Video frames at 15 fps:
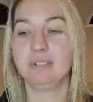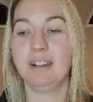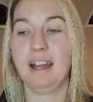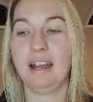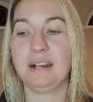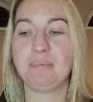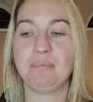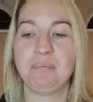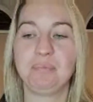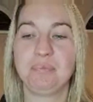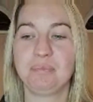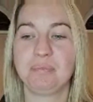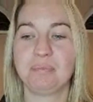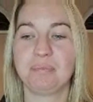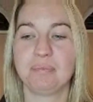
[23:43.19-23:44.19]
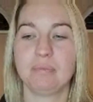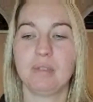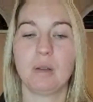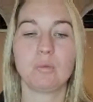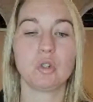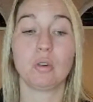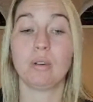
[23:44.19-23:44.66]

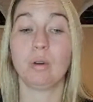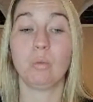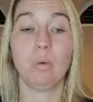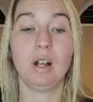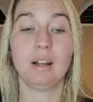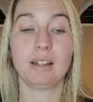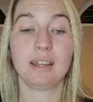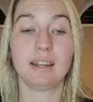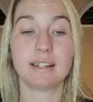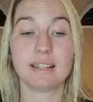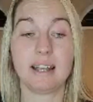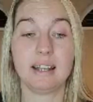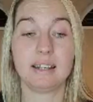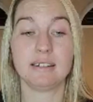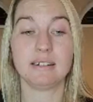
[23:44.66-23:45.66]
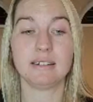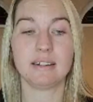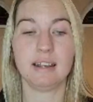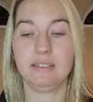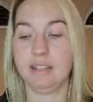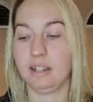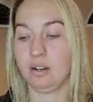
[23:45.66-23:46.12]
I'm sure it'll work in a second,
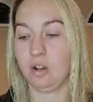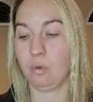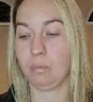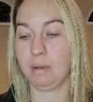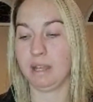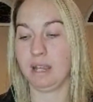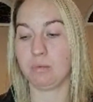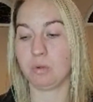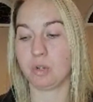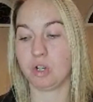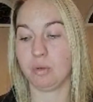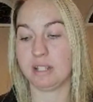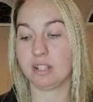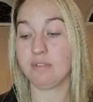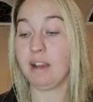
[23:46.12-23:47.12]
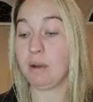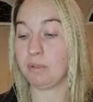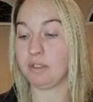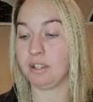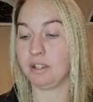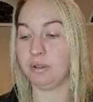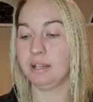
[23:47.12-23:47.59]
and then I'll be able to interact
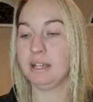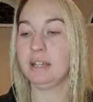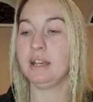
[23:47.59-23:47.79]
with you.